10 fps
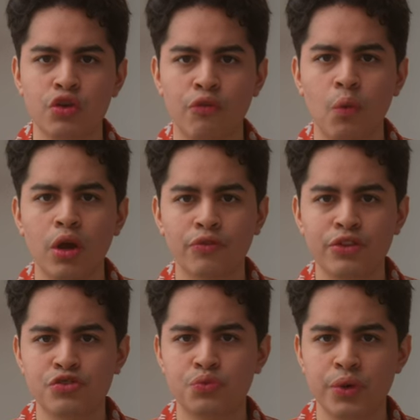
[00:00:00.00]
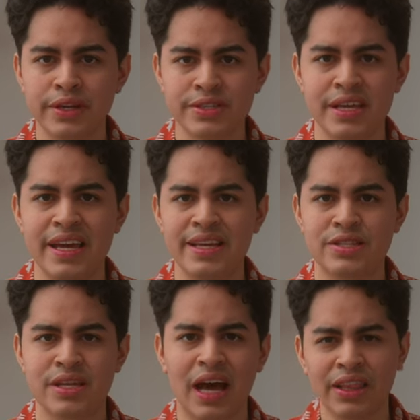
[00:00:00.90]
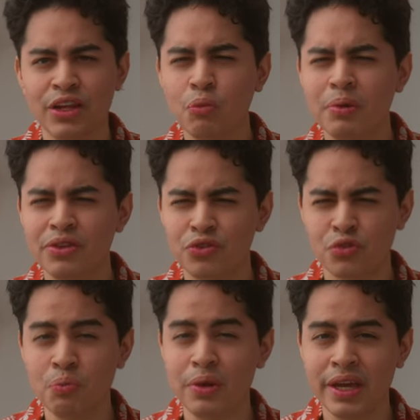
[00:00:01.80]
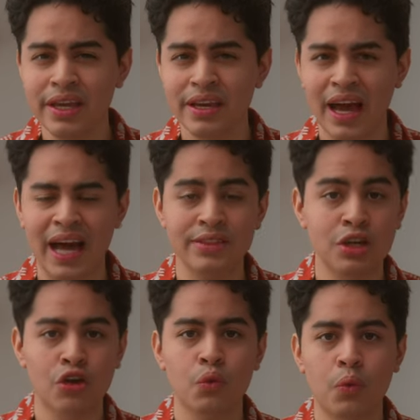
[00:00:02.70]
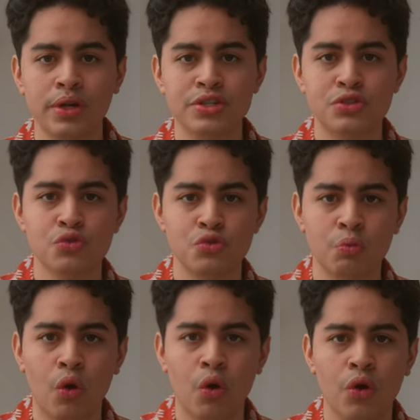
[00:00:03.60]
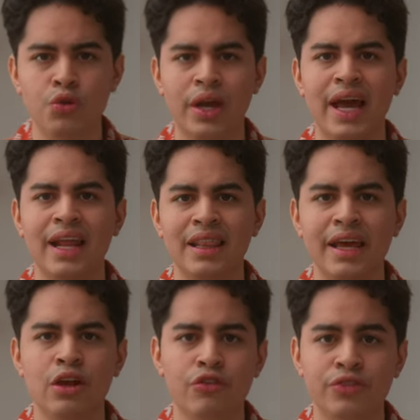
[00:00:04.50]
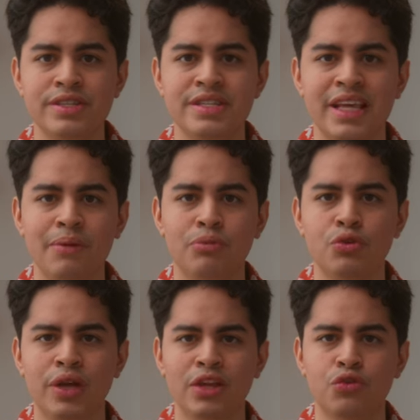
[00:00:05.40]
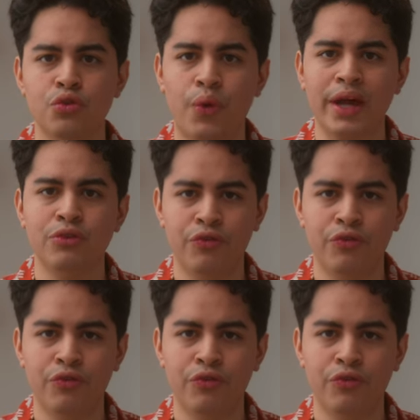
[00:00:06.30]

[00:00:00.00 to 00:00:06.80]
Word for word: if one of these rings is a little bit too big and the other one is too small, you can add a layer of this tape to get to the right